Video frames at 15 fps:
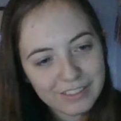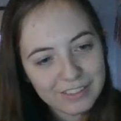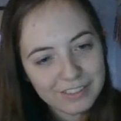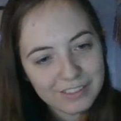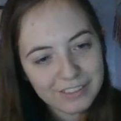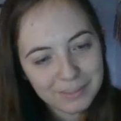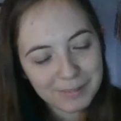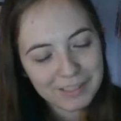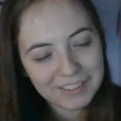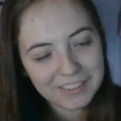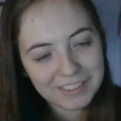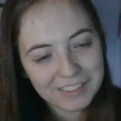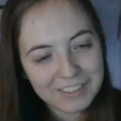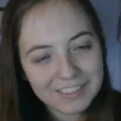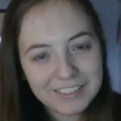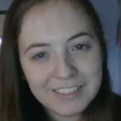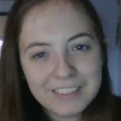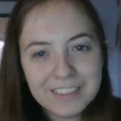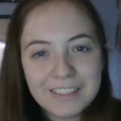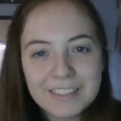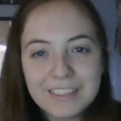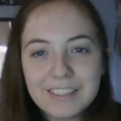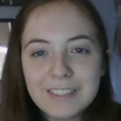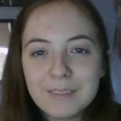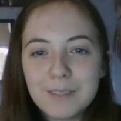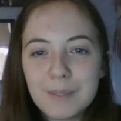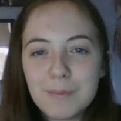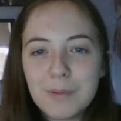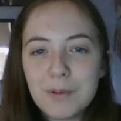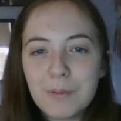to my son,
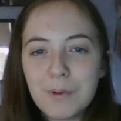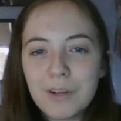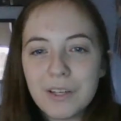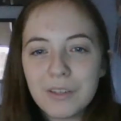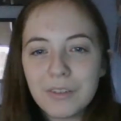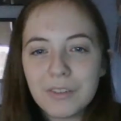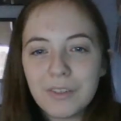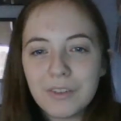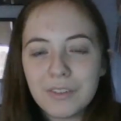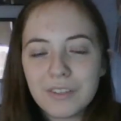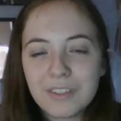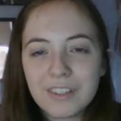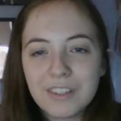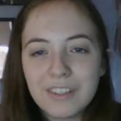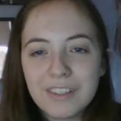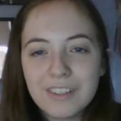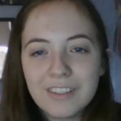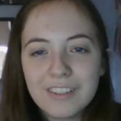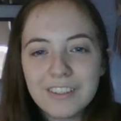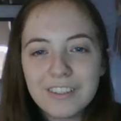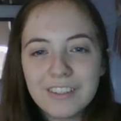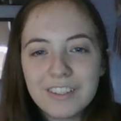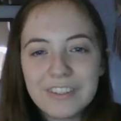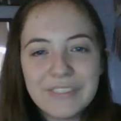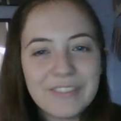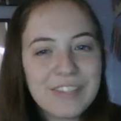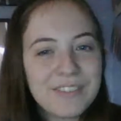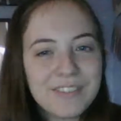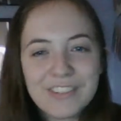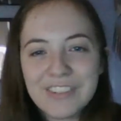my poor boy Oscar, who
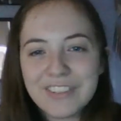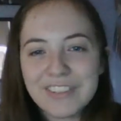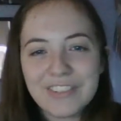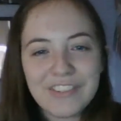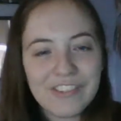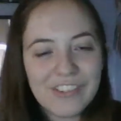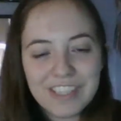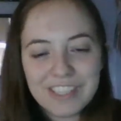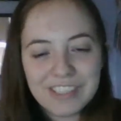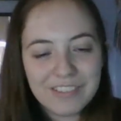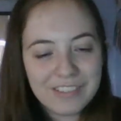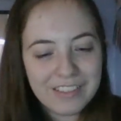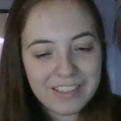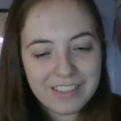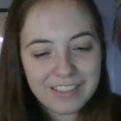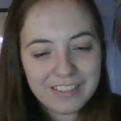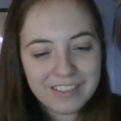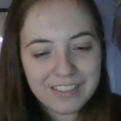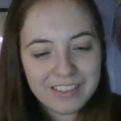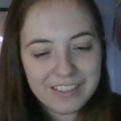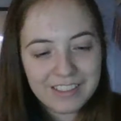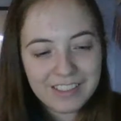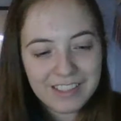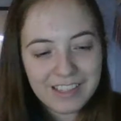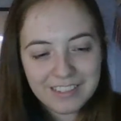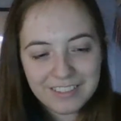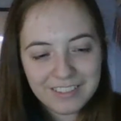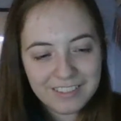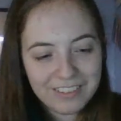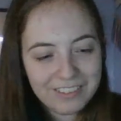never asked for any of this and
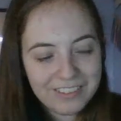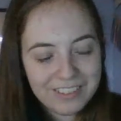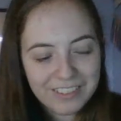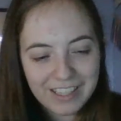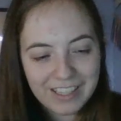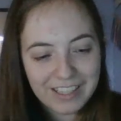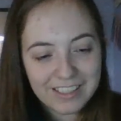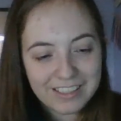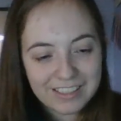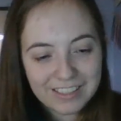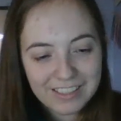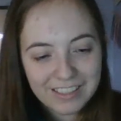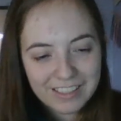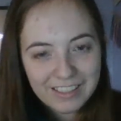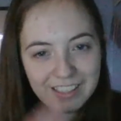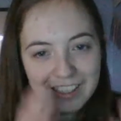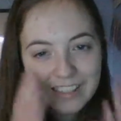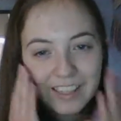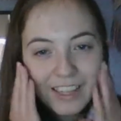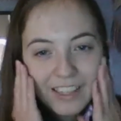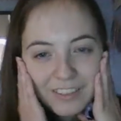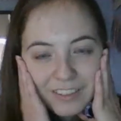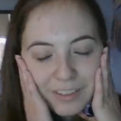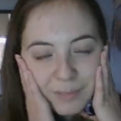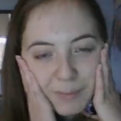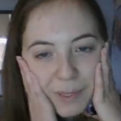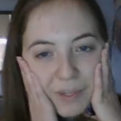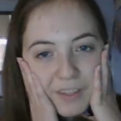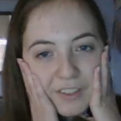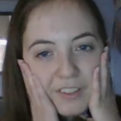is so scared and has this
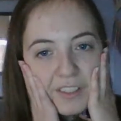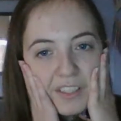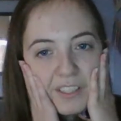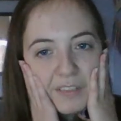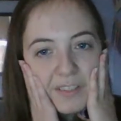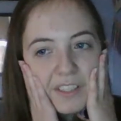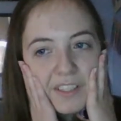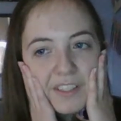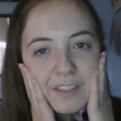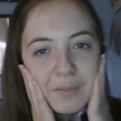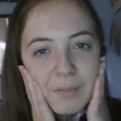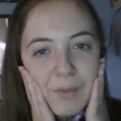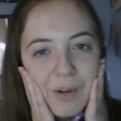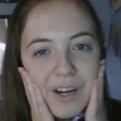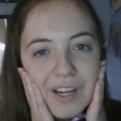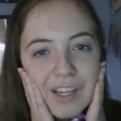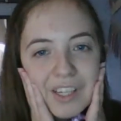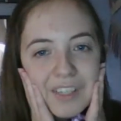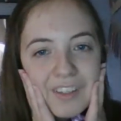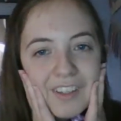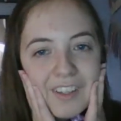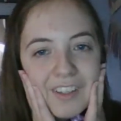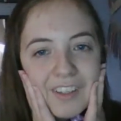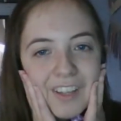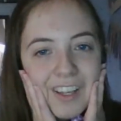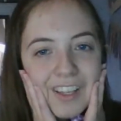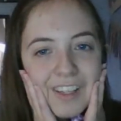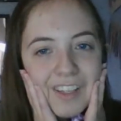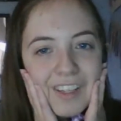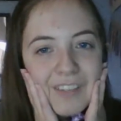person living in his brain that
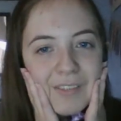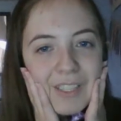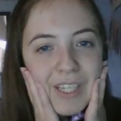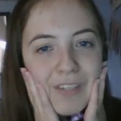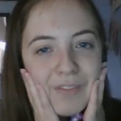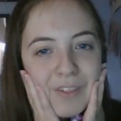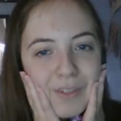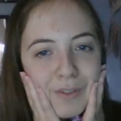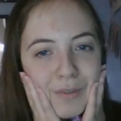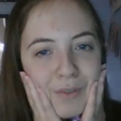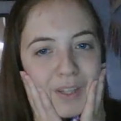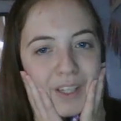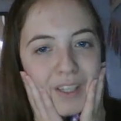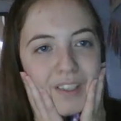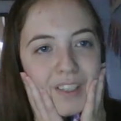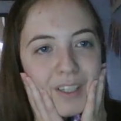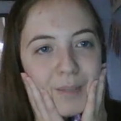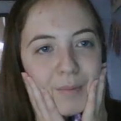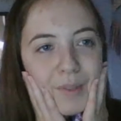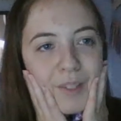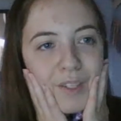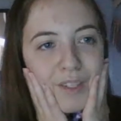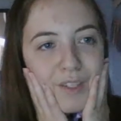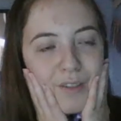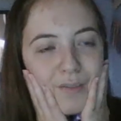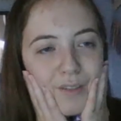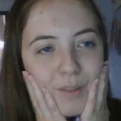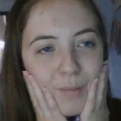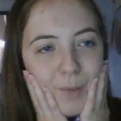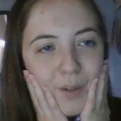he can never get rid of, that can take possession of
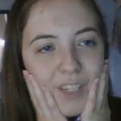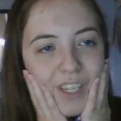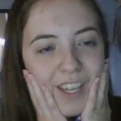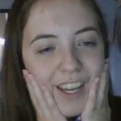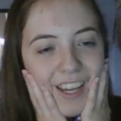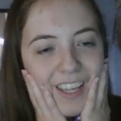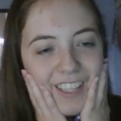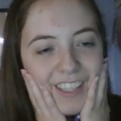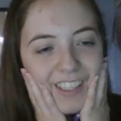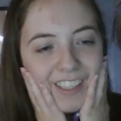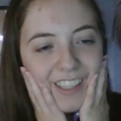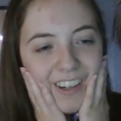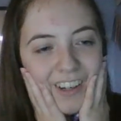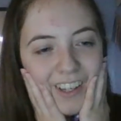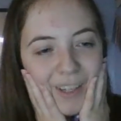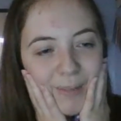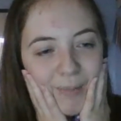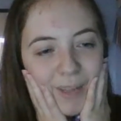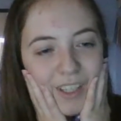his body at any time